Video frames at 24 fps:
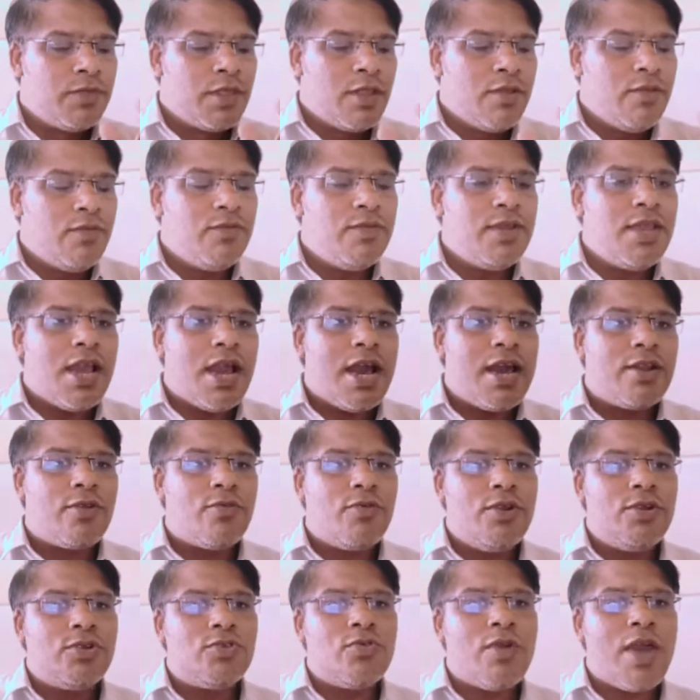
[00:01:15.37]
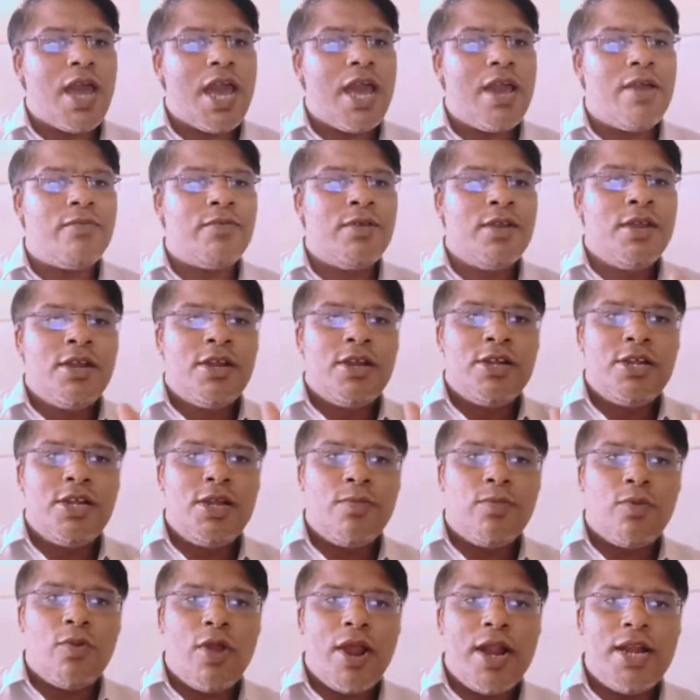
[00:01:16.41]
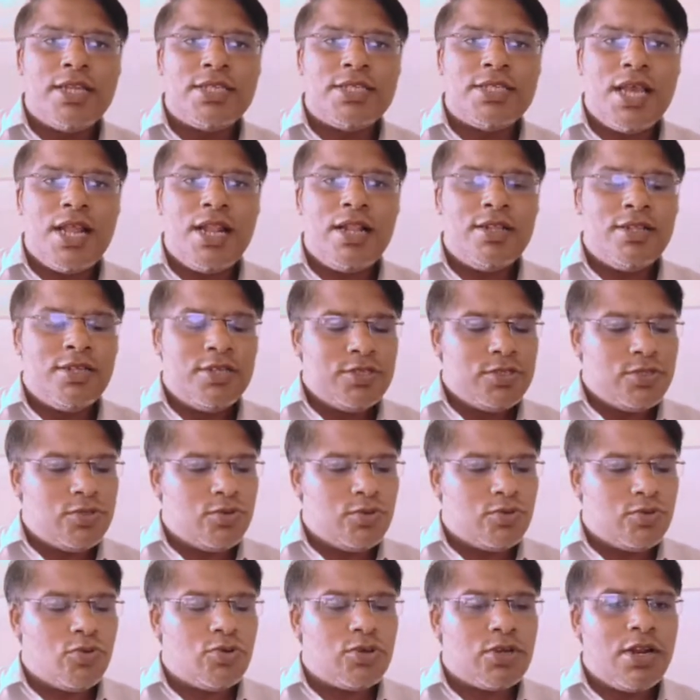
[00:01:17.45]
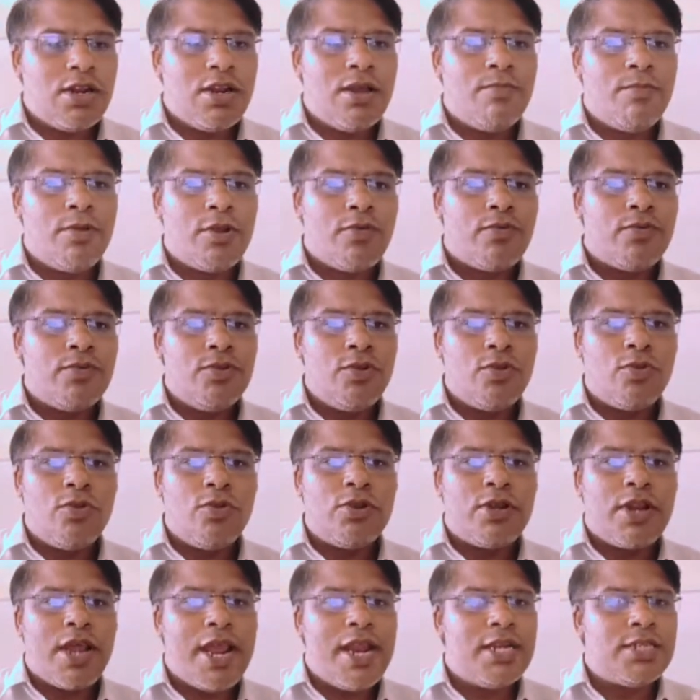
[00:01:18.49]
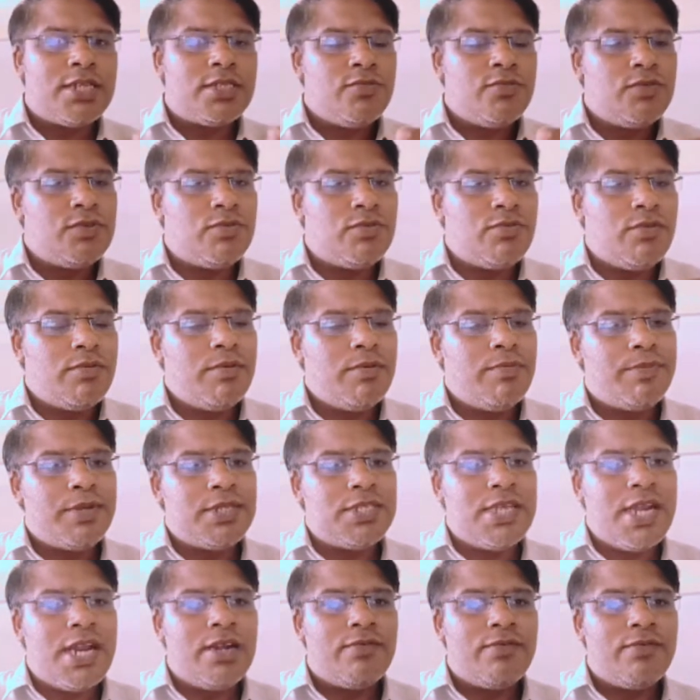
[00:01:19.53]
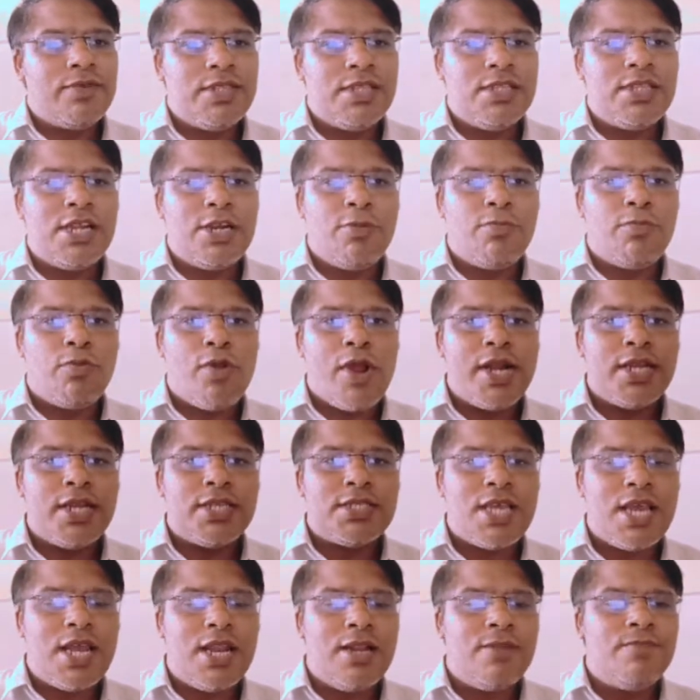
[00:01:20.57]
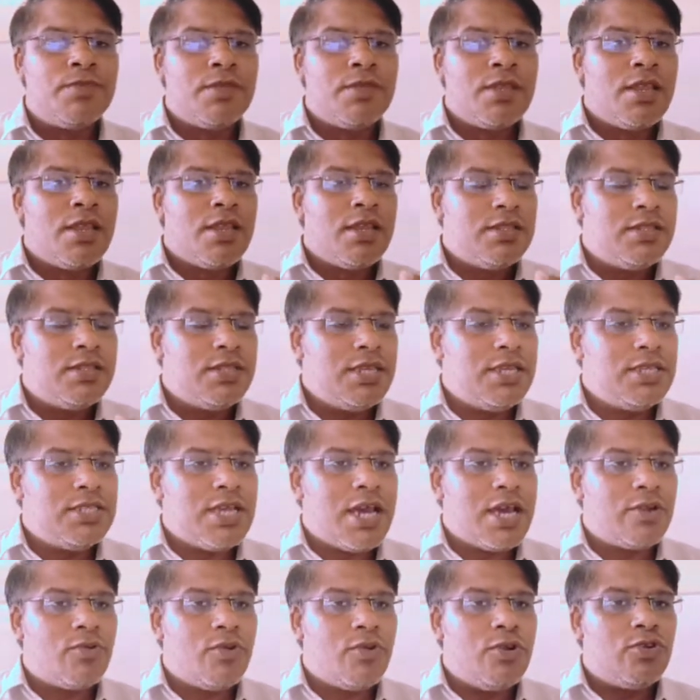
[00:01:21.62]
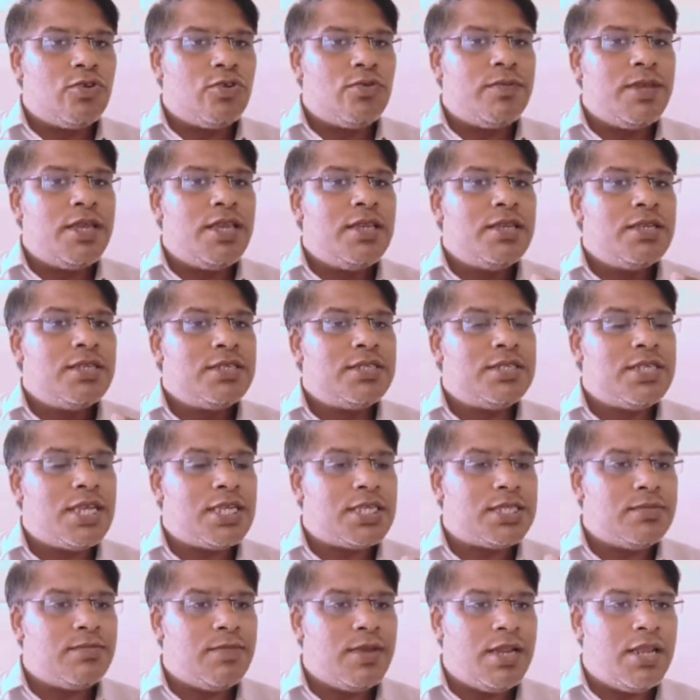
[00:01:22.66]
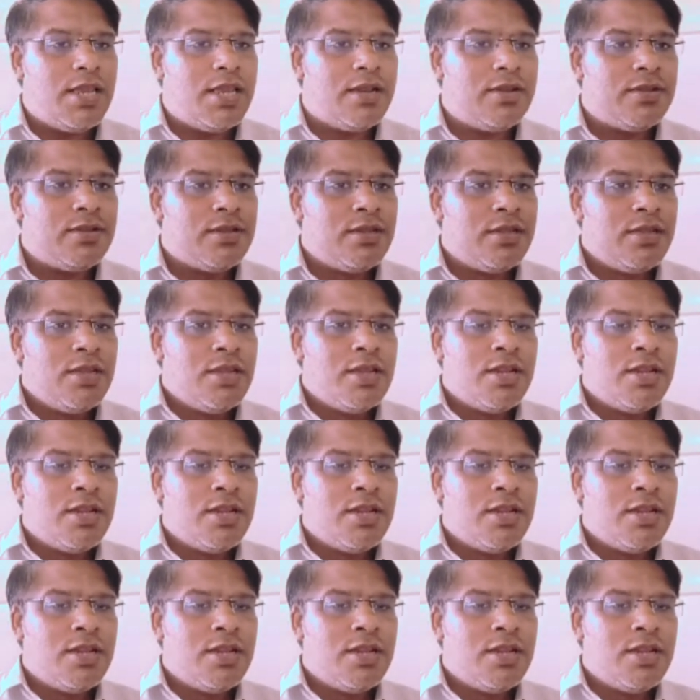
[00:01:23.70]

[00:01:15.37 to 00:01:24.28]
we are going to have diploid cell. So total number of nucleotides which will be present within the diploid cell, these are going to be six billion.